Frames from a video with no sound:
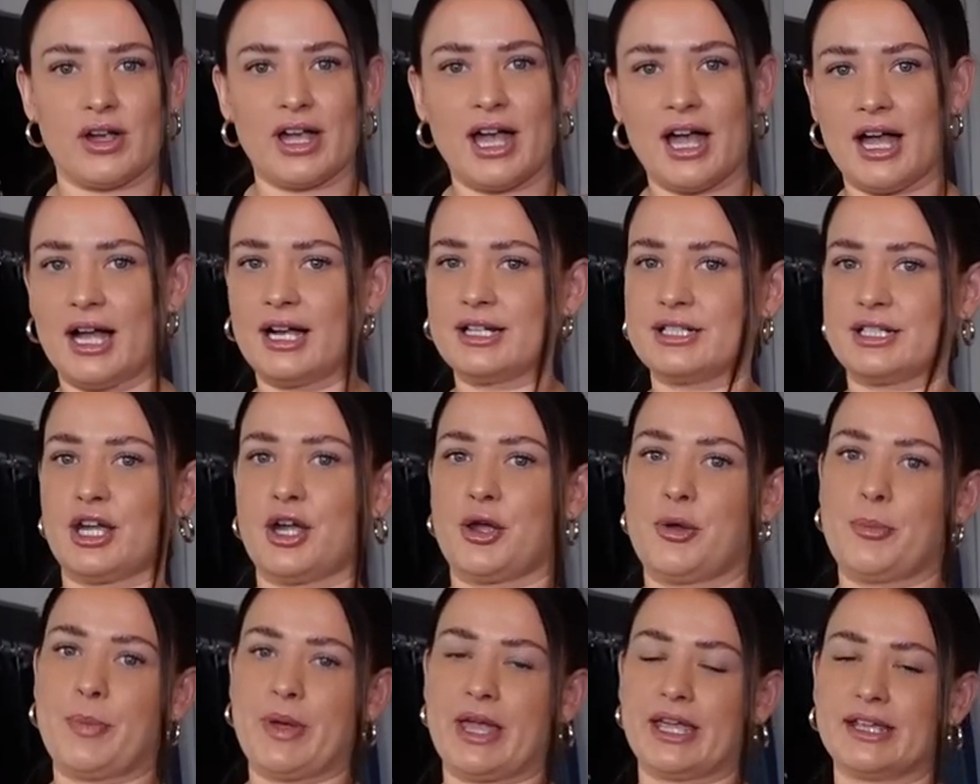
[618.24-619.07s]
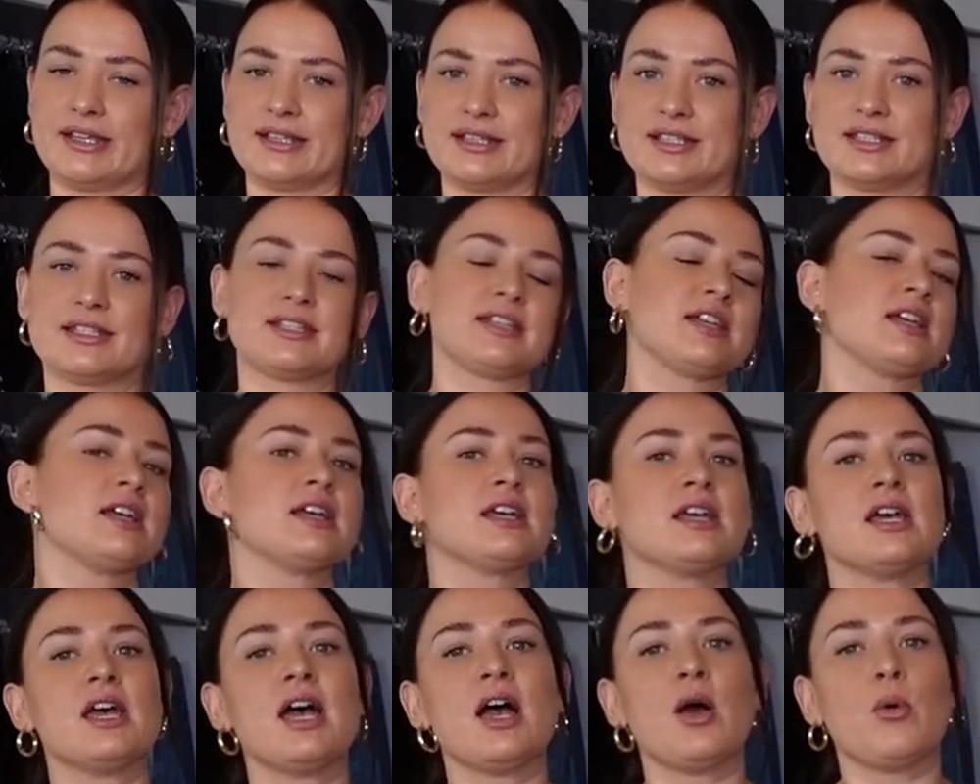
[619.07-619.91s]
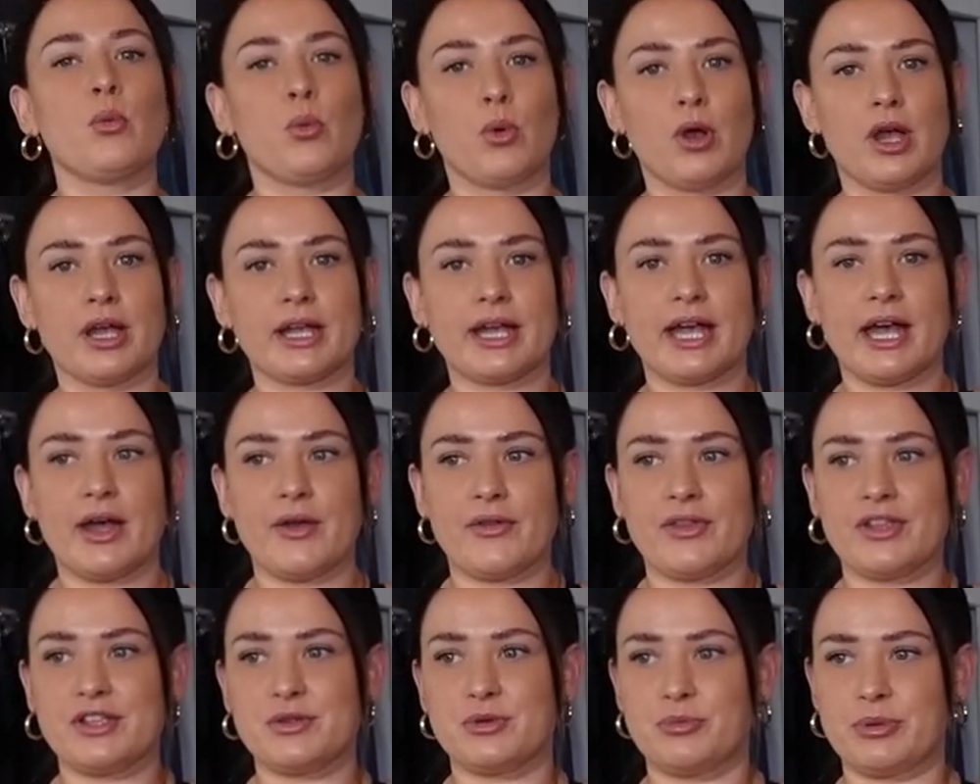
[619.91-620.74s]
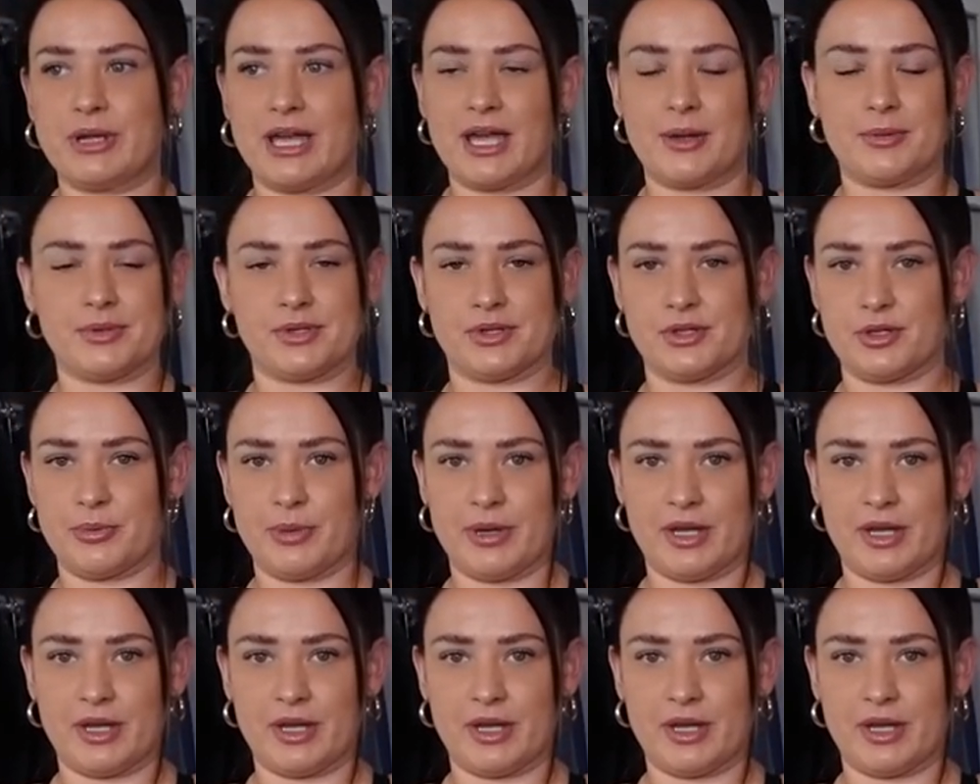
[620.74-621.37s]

cardio-based workout. This would be absolutely